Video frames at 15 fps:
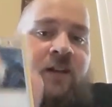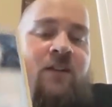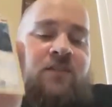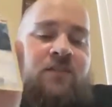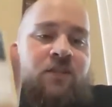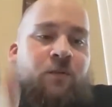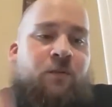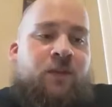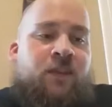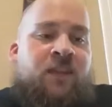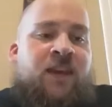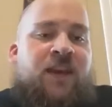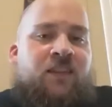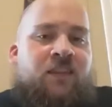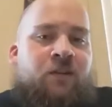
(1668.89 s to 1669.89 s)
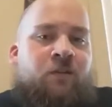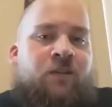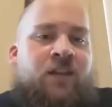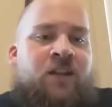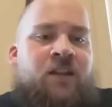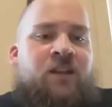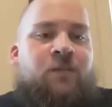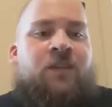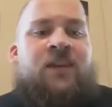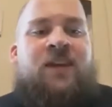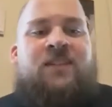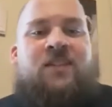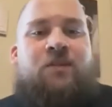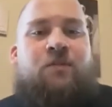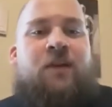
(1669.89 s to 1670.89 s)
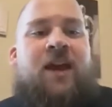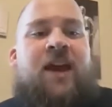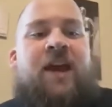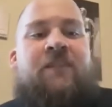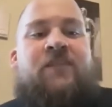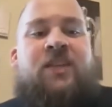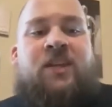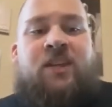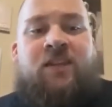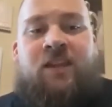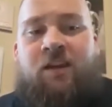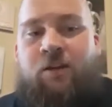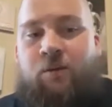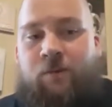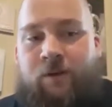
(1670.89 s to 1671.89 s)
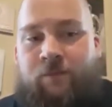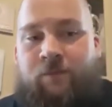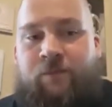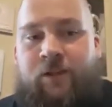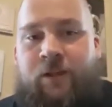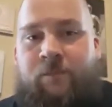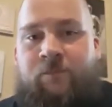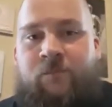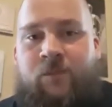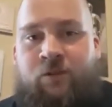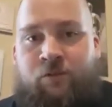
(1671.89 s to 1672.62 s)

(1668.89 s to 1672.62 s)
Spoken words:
So with that, the only issue with that is that you have to get that coin flip